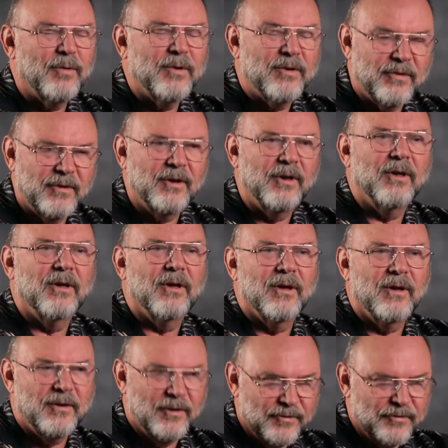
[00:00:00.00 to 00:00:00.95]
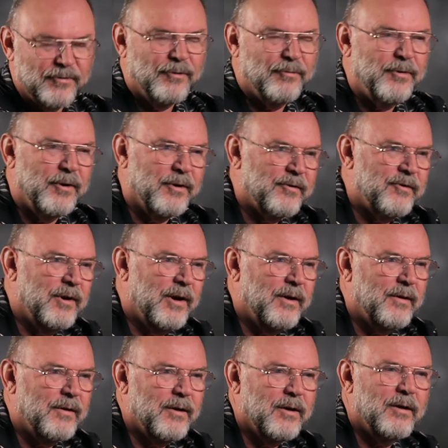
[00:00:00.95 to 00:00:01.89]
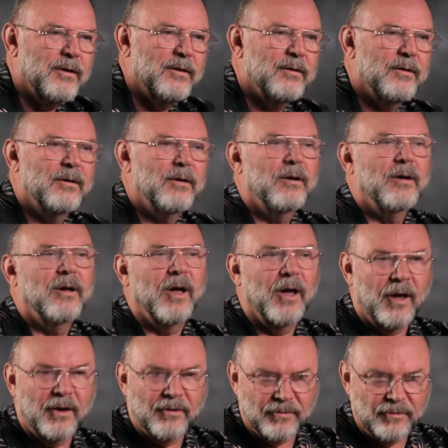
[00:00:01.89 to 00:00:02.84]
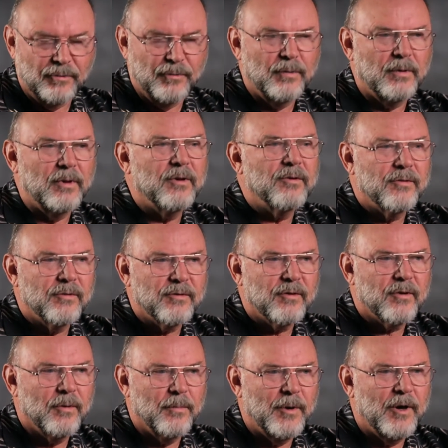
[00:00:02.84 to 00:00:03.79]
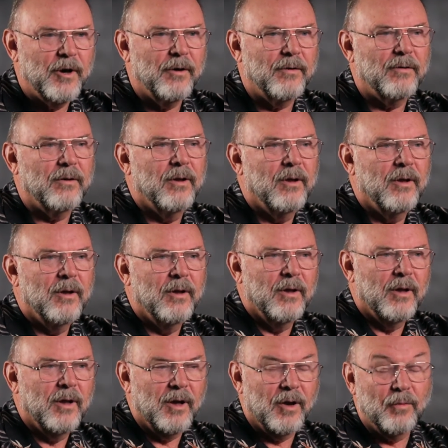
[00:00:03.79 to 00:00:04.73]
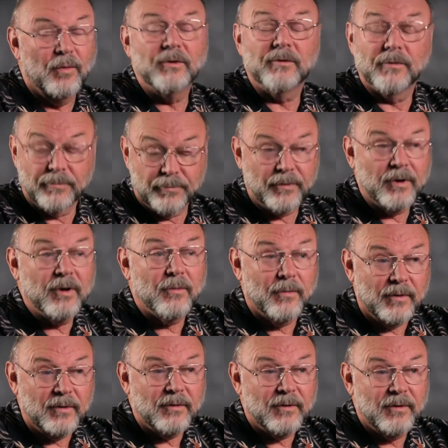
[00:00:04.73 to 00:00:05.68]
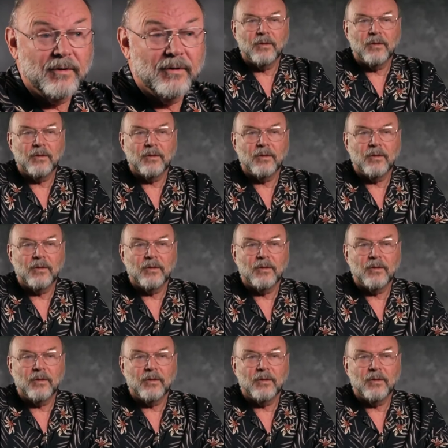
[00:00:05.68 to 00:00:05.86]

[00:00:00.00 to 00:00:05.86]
we're seeing additional functionality as new releases come out, which are frequent.